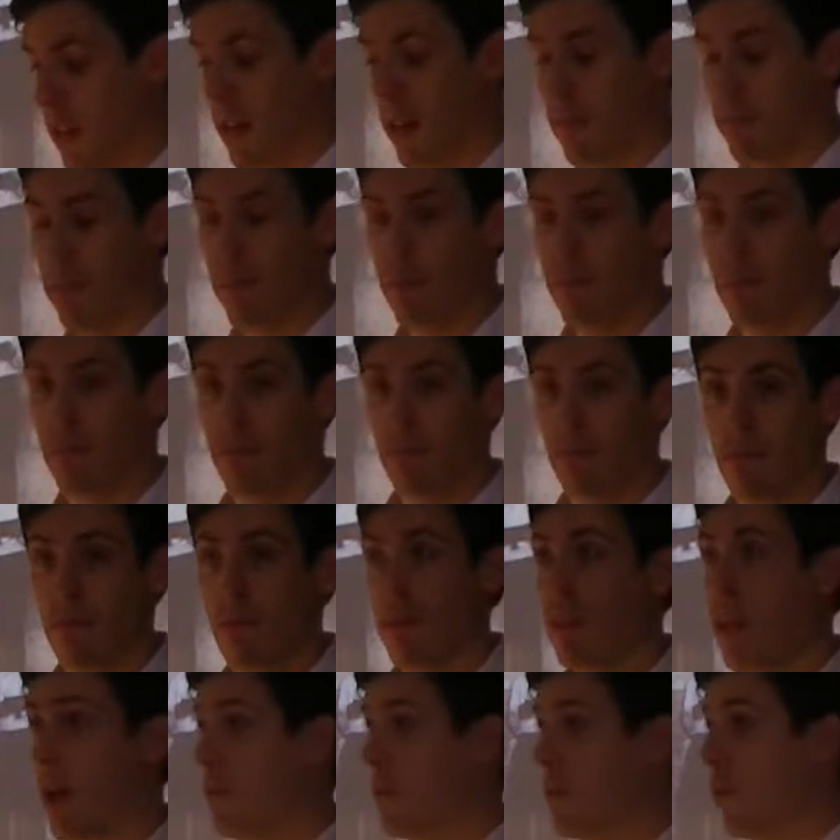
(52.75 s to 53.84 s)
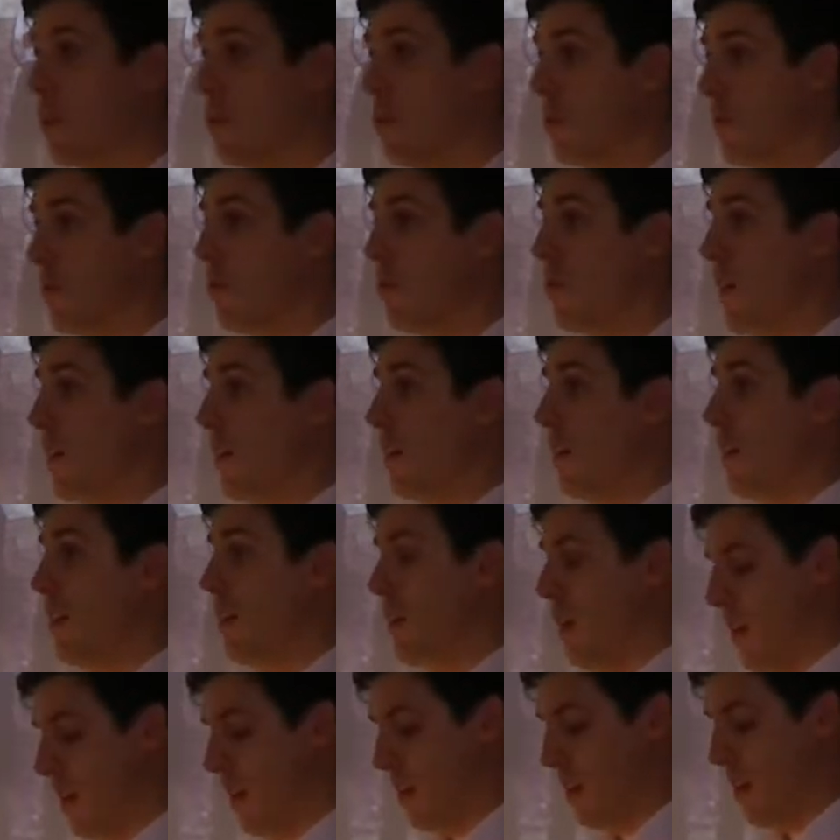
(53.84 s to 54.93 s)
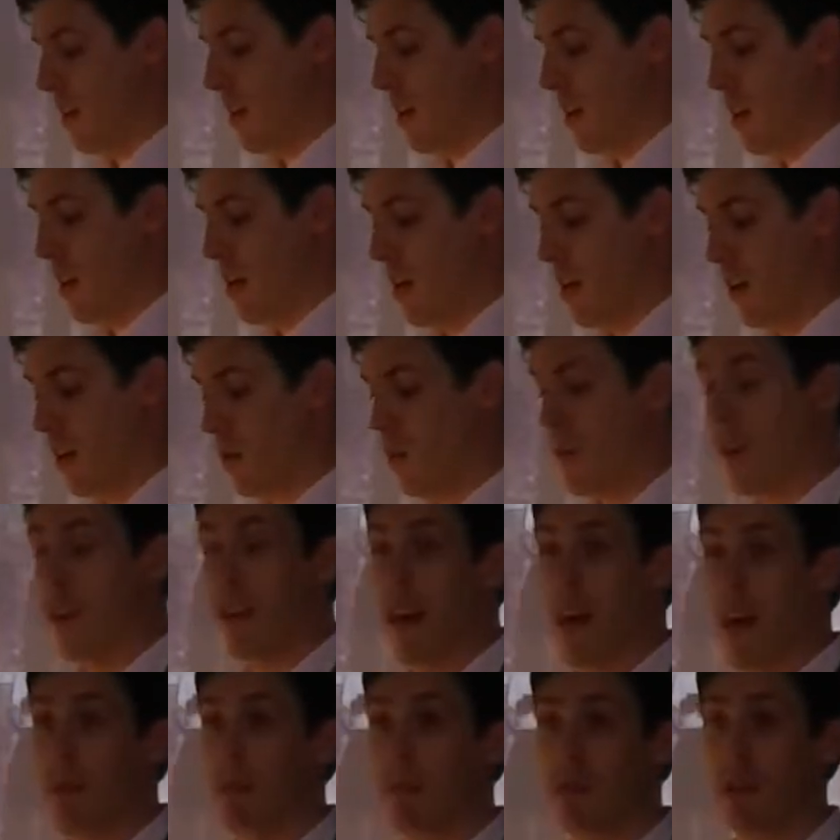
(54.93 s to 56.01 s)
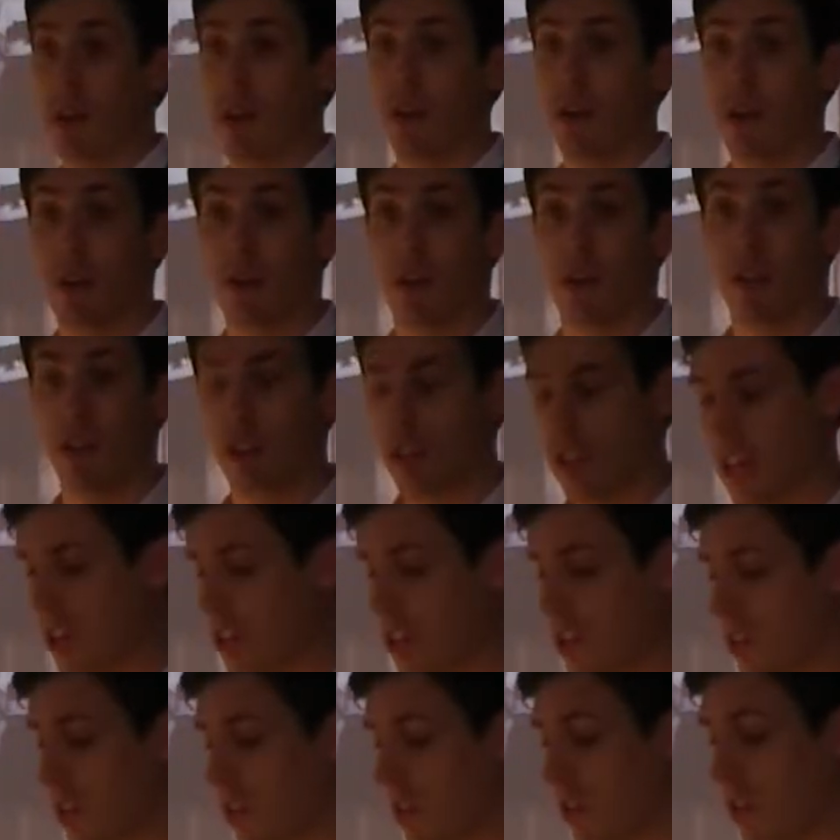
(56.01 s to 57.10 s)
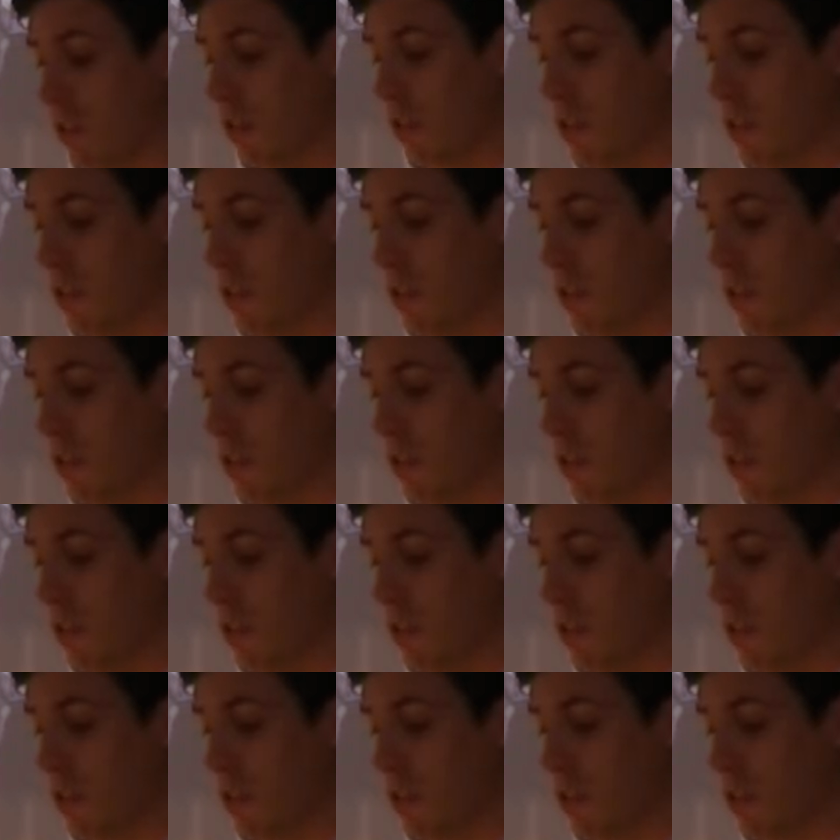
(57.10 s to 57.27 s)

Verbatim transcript: I'm working with Grit, and uh, Grit helps organizations to uh,